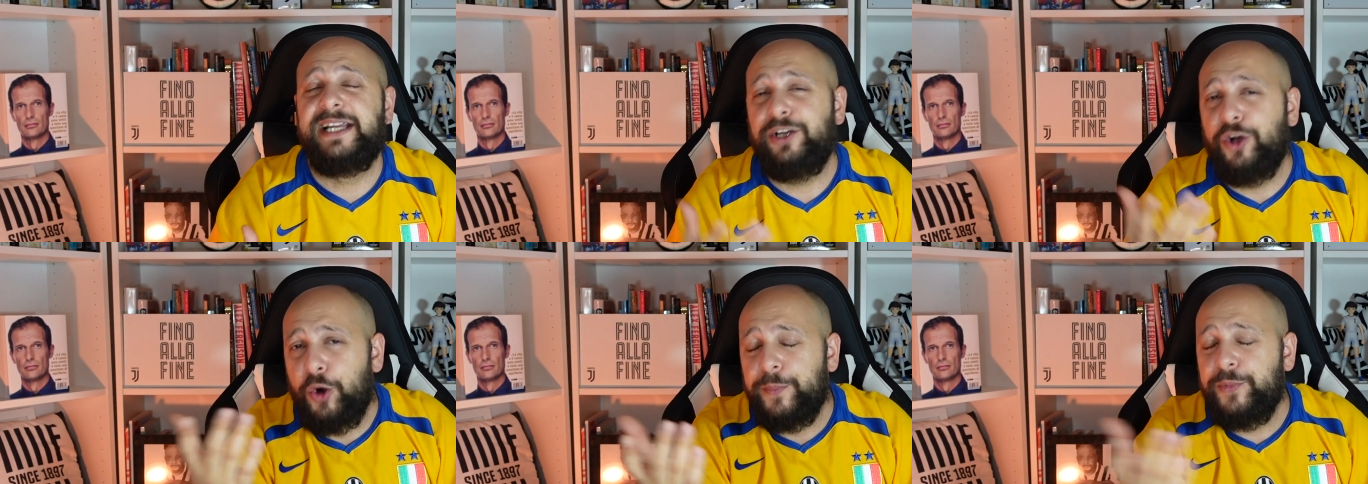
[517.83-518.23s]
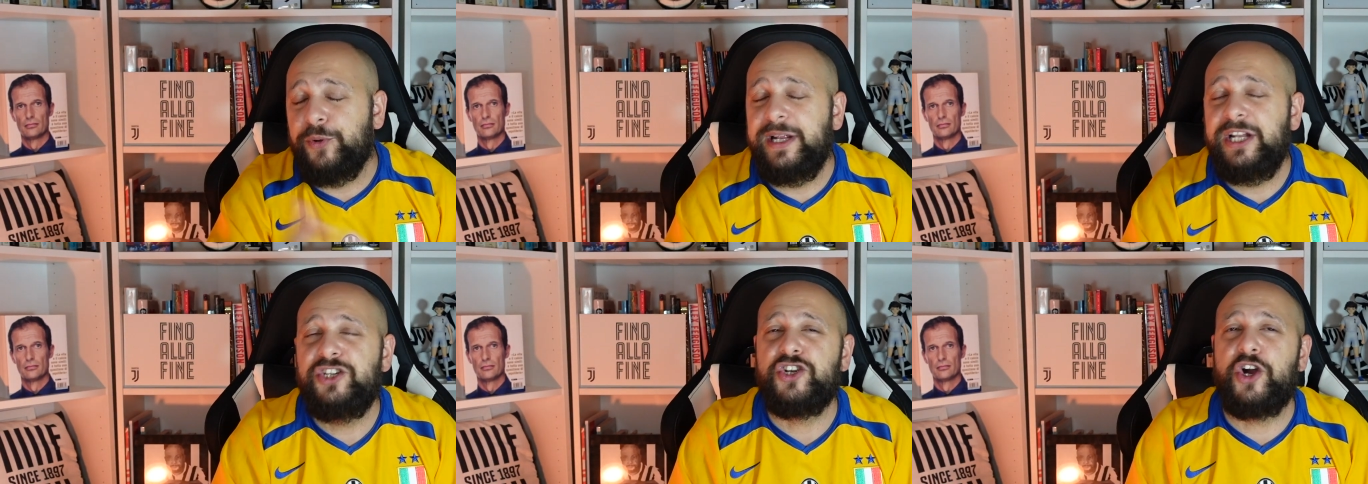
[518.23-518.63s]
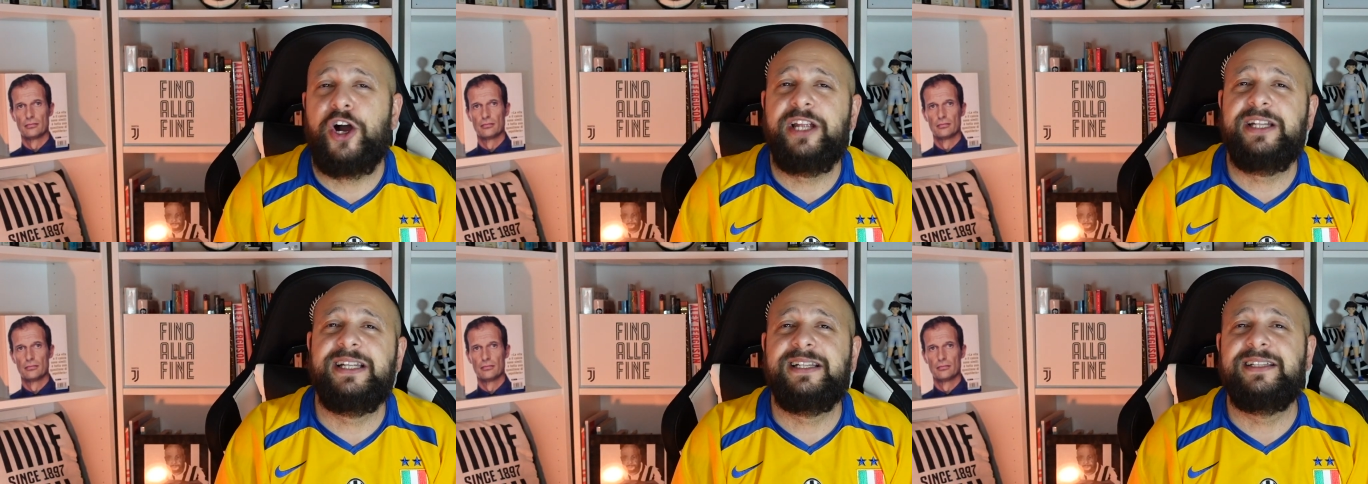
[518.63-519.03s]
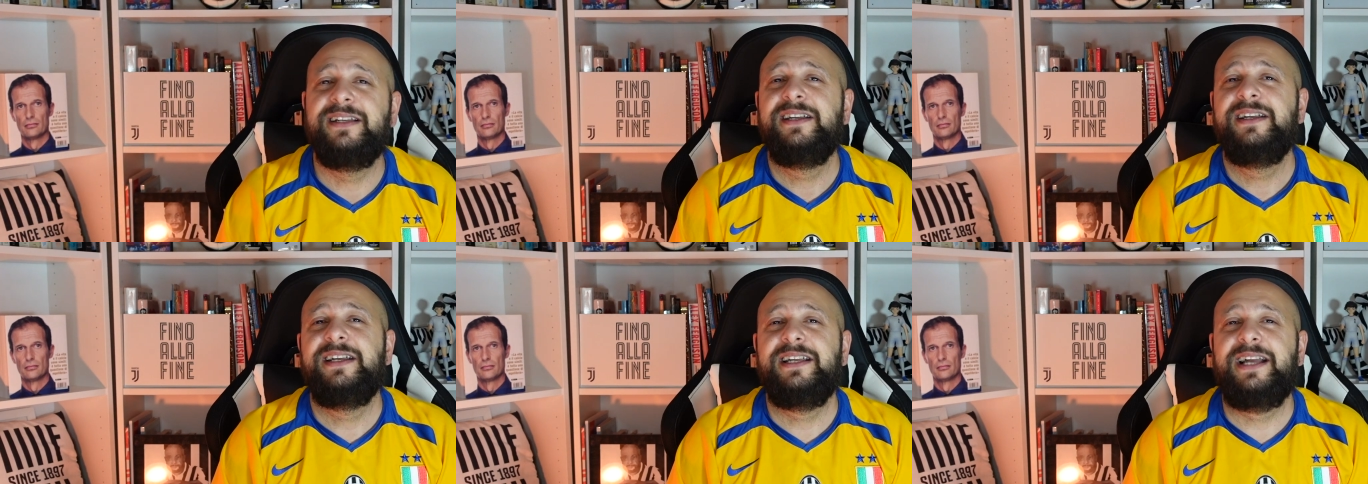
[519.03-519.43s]
Speaker 1: I hope you enjoyed it,
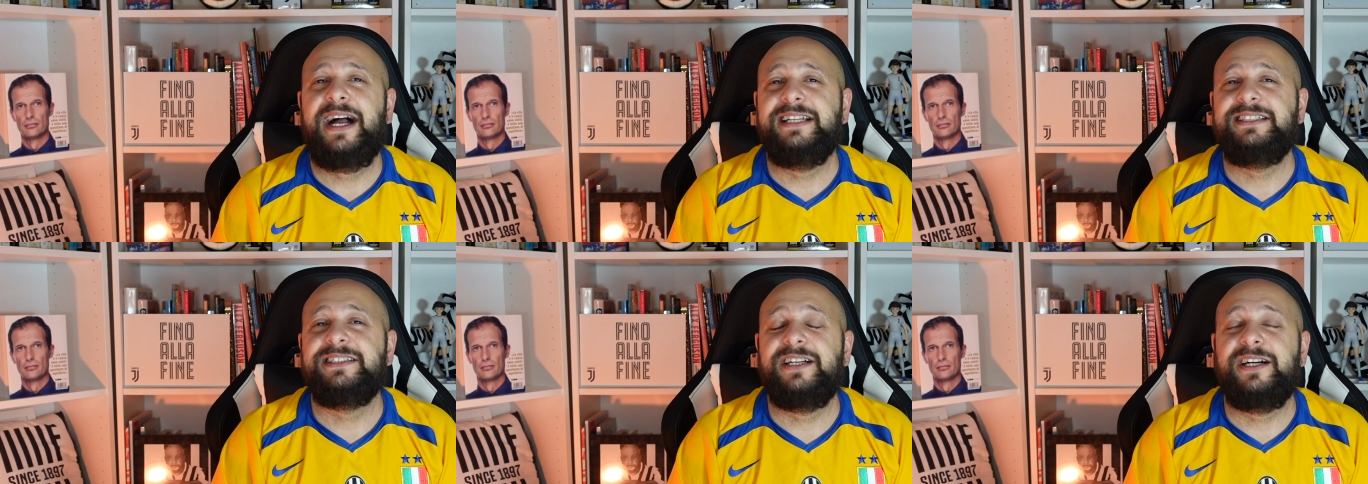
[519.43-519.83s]
guys.